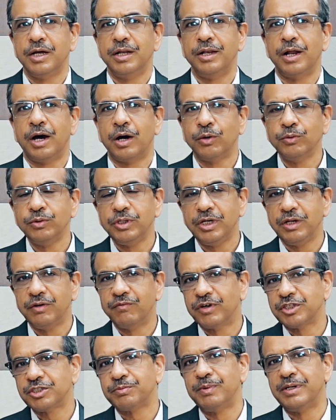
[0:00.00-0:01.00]
Now the
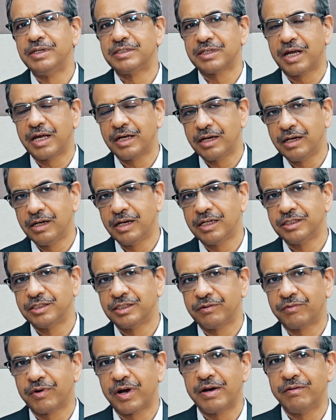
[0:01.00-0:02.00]
investment cycle
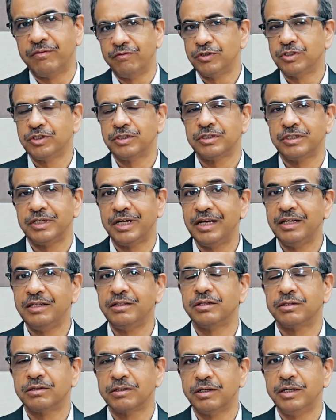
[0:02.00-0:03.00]
has revived, which is really
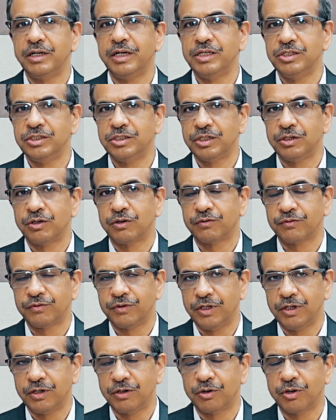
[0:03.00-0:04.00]
the third engine of
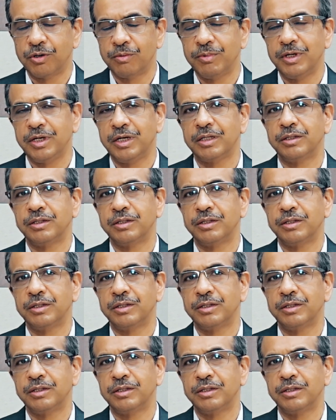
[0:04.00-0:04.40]
the economy.